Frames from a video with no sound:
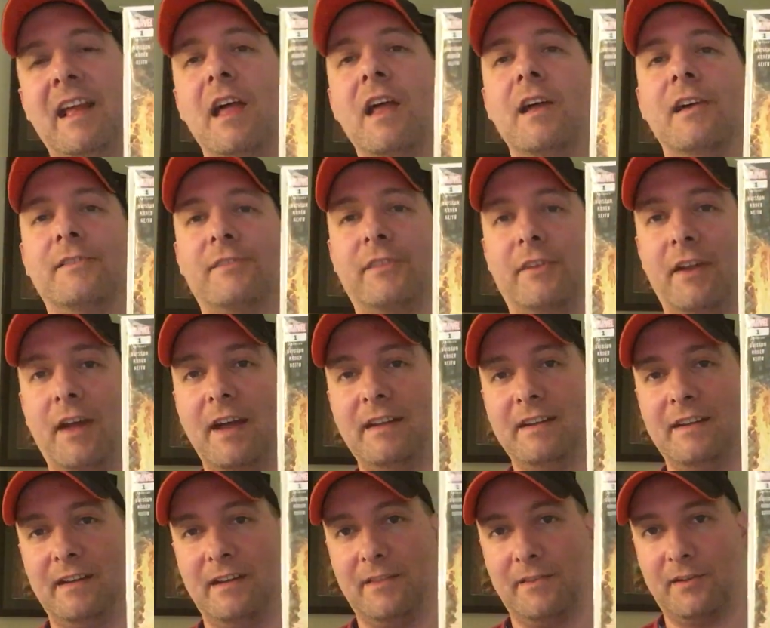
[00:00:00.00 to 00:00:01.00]
So now I
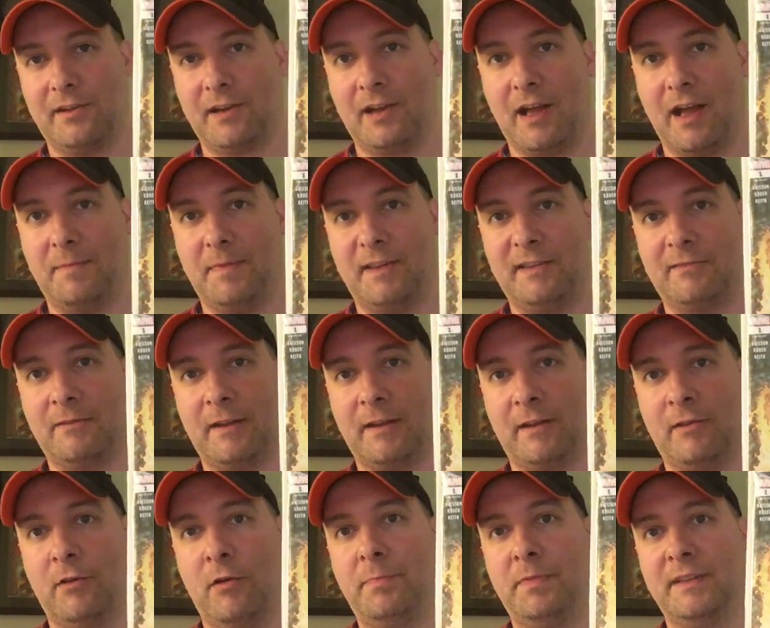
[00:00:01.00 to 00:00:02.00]
need another copy so I
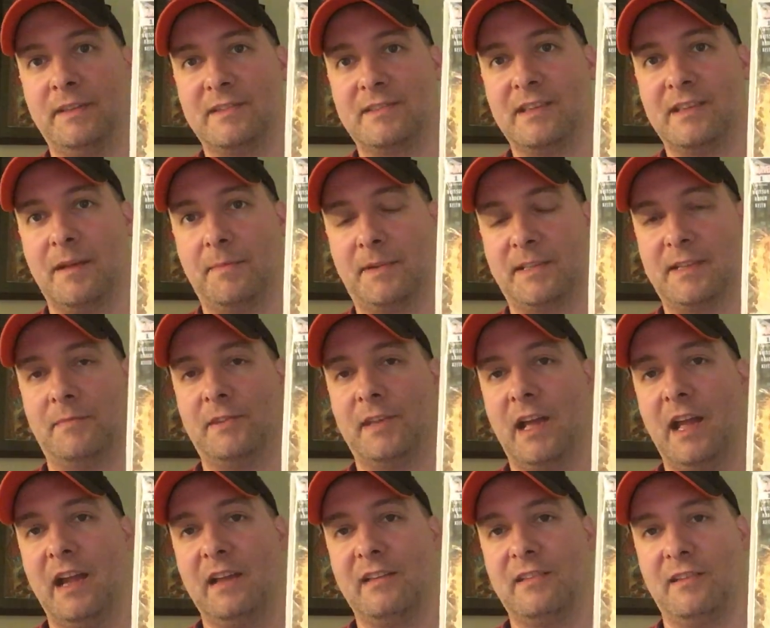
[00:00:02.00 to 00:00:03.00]
can open this up, because I'm
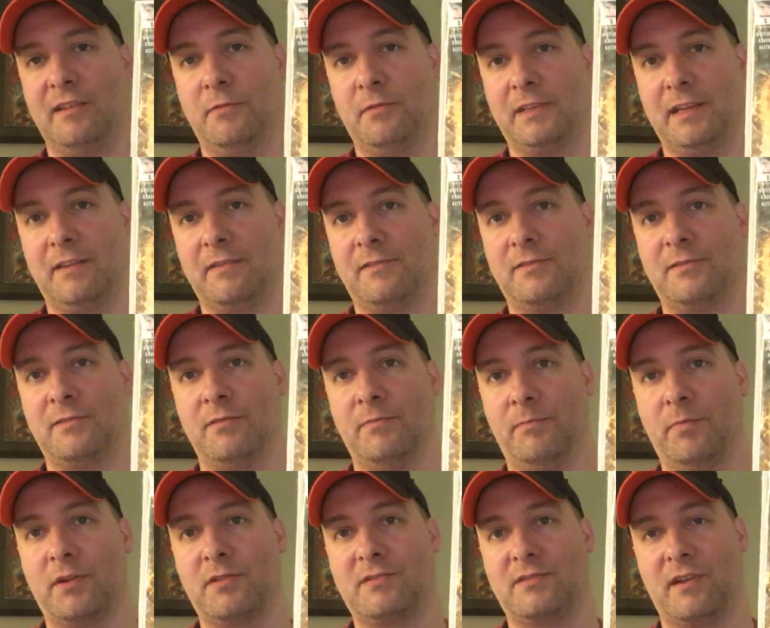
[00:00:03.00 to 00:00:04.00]
dying to know what the other 2
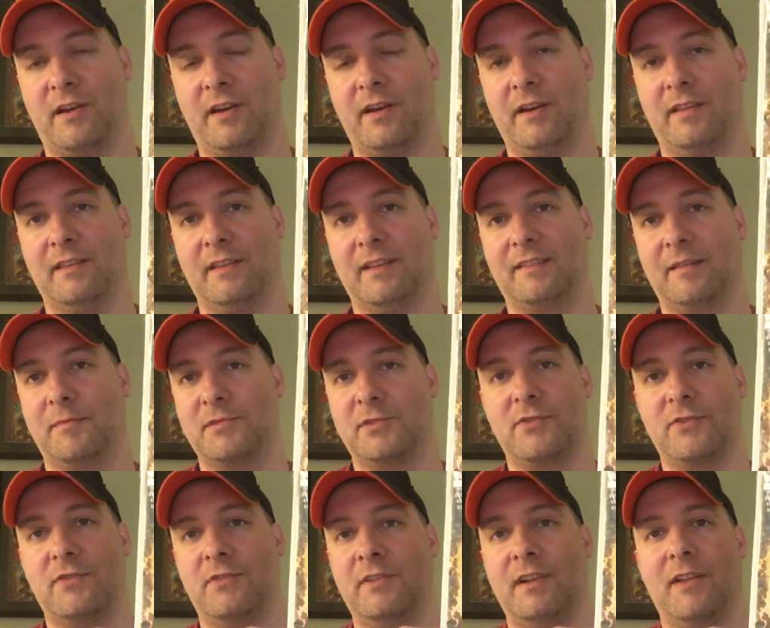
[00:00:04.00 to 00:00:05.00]
books are in this. I'm
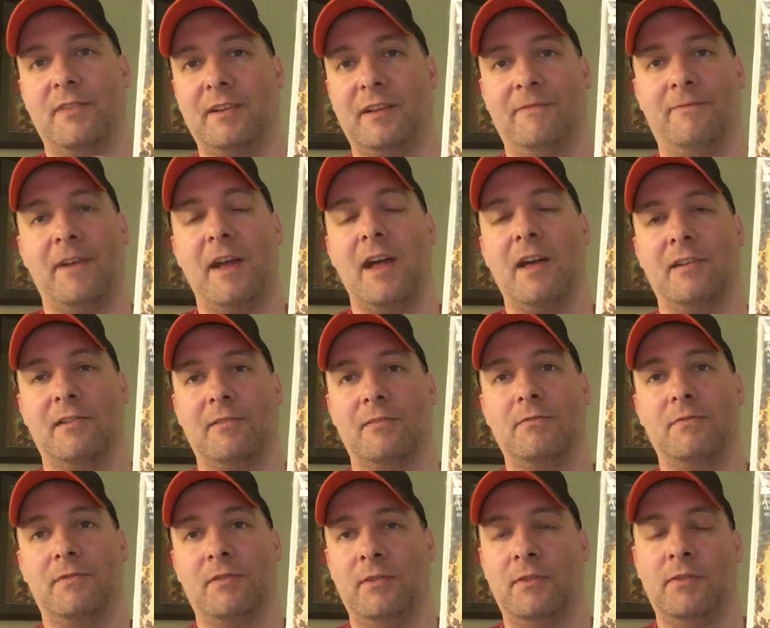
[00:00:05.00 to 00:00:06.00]
sure they're nothing of
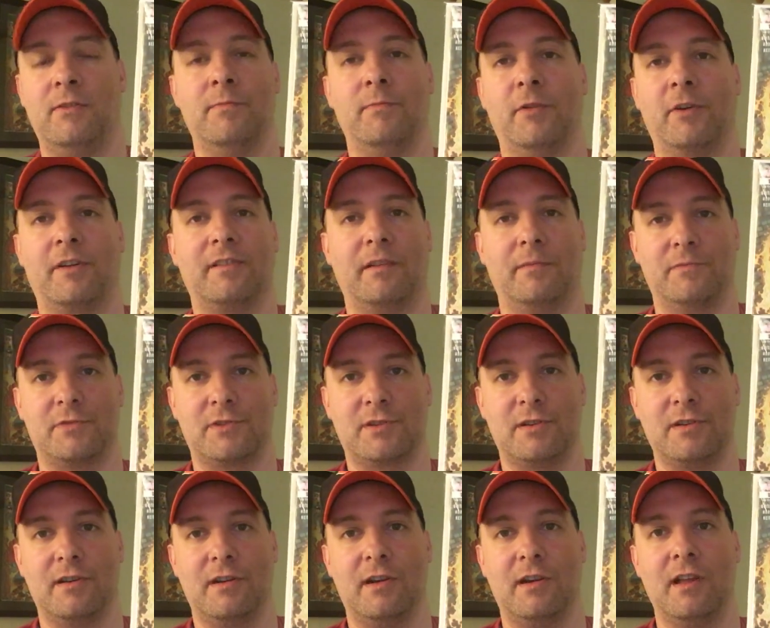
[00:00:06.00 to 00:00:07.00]
value. They're new books, I'm
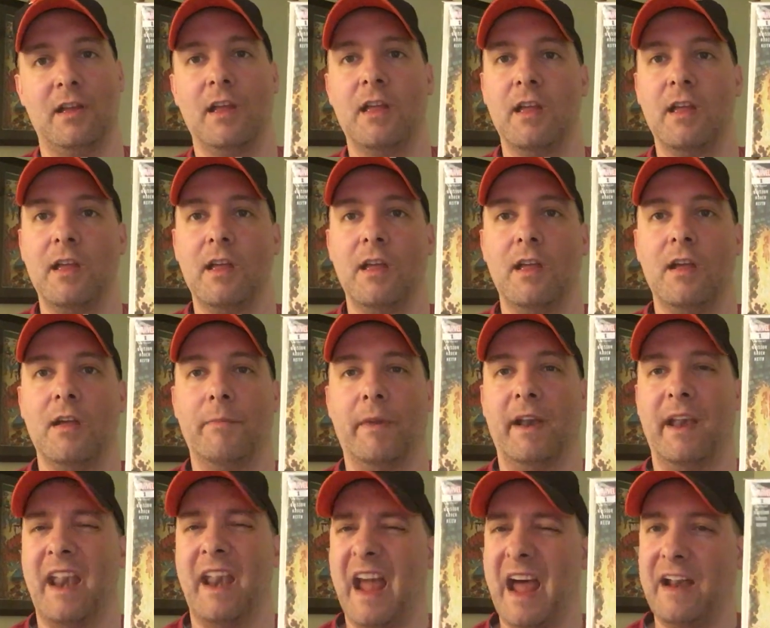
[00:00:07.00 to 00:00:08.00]
sure.
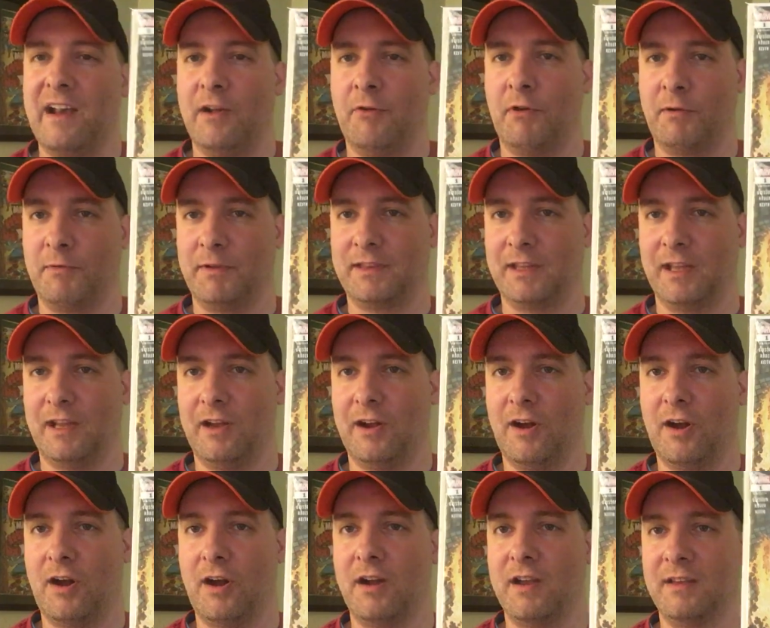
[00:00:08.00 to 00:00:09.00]
But not knowing what they
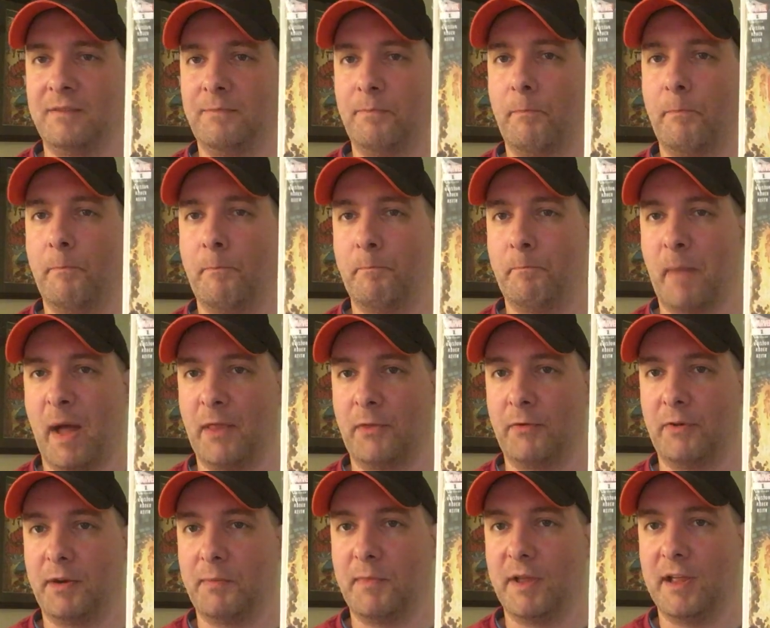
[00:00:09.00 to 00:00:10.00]
are is
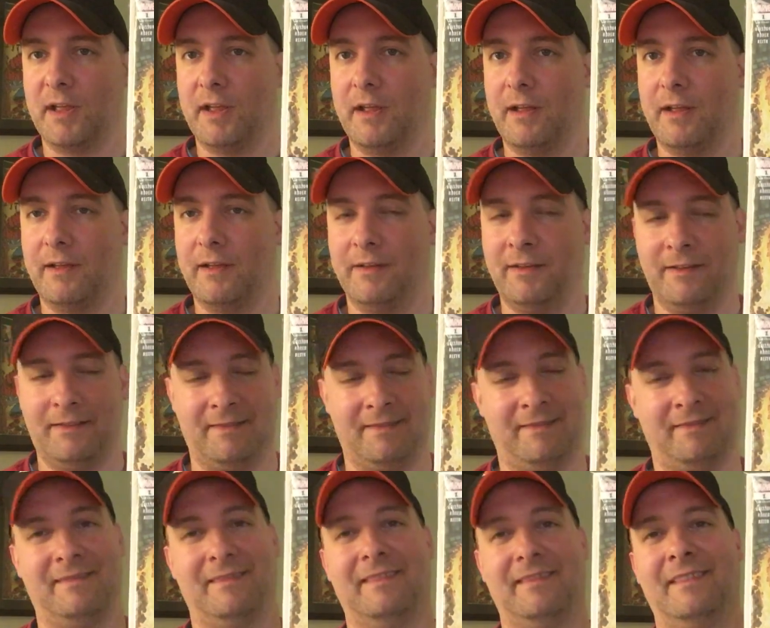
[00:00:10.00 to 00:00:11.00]
bothering
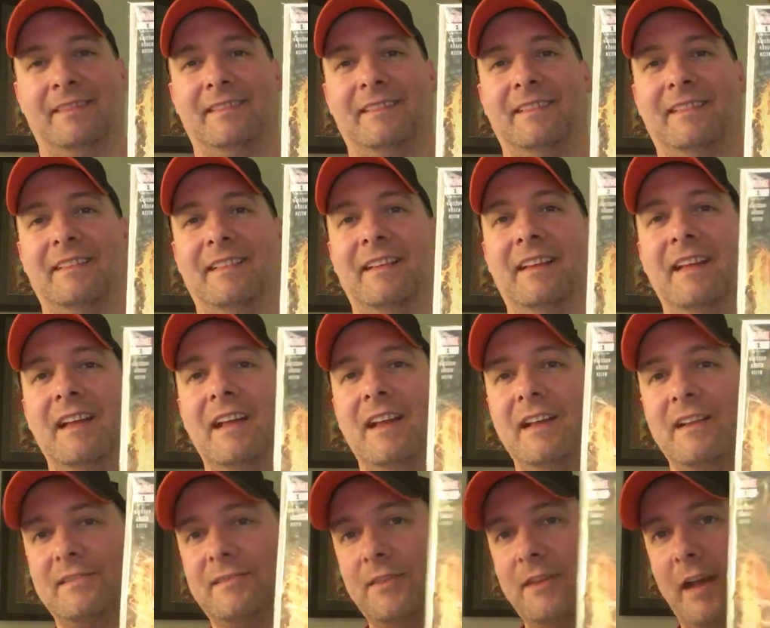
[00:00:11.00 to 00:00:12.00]
me.
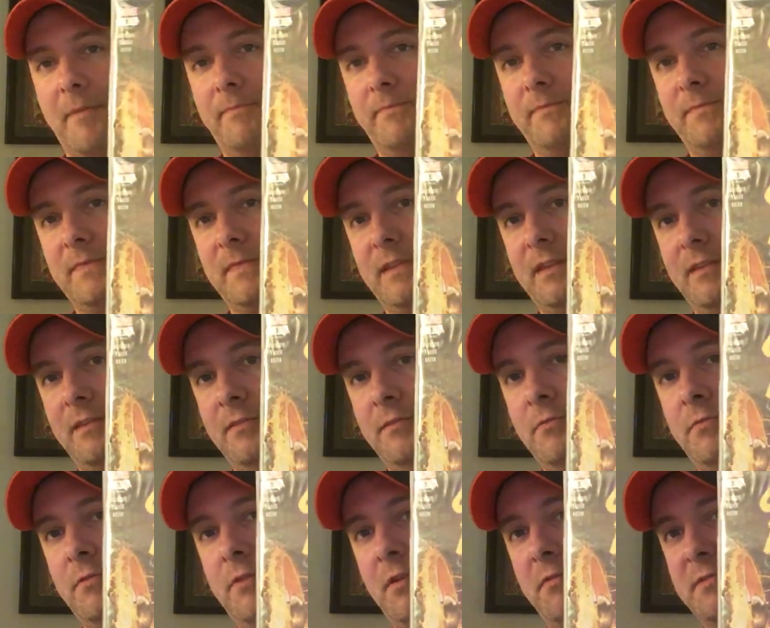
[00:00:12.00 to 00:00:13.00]
So yeah,
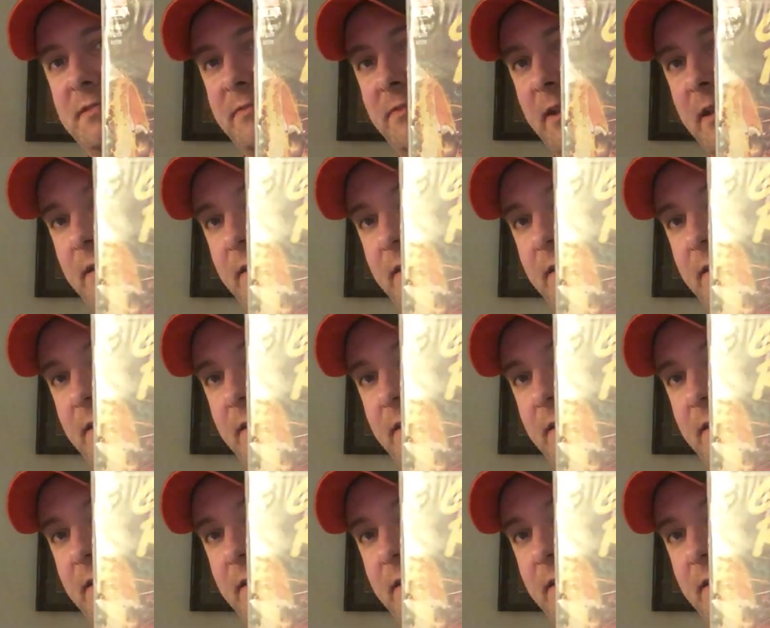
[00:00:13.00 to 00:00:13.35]
new Ghost Rider